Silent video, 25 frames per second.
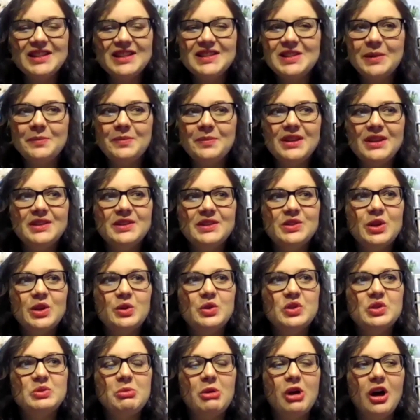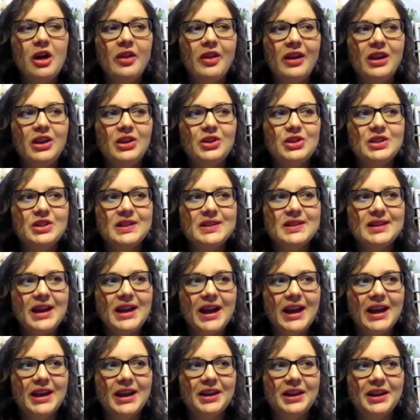That's something so small that you just
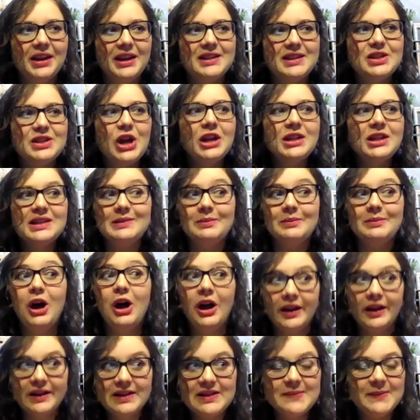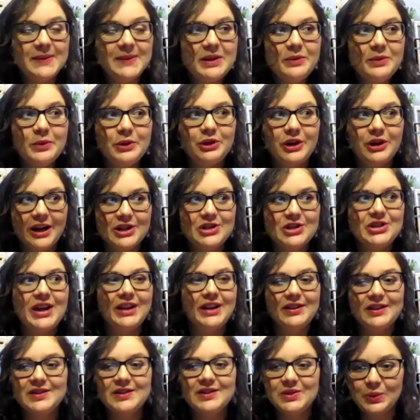like, it's not small, it's big when you're actually
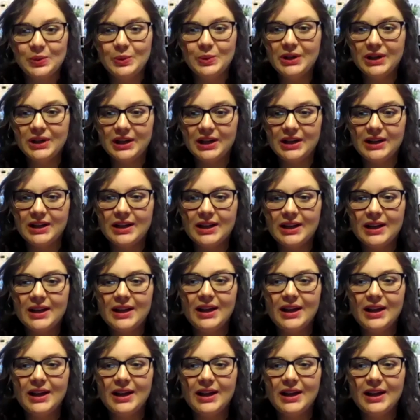at the store.